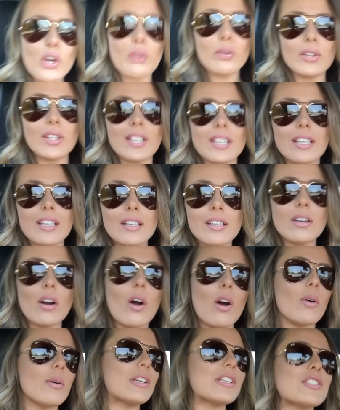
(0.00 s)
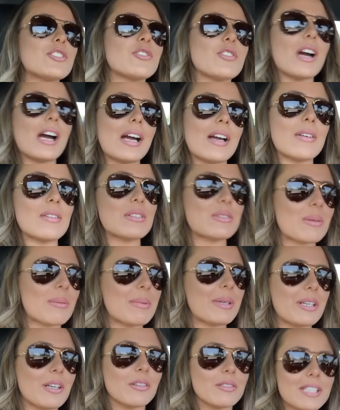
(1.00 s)
Toni always drives
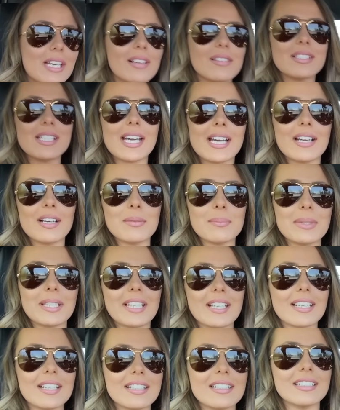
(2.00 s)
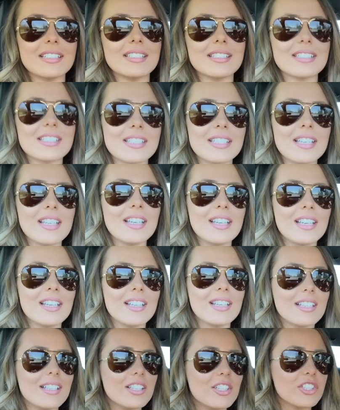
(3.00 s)
when we go downtown because
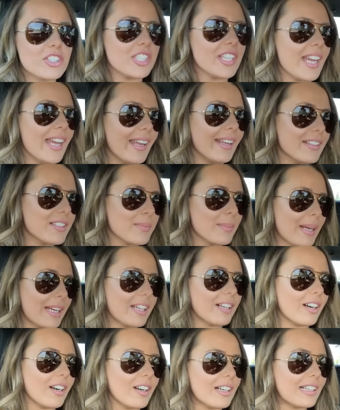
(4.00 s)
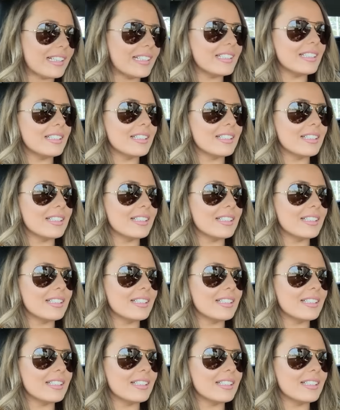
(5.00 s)
she hates my car.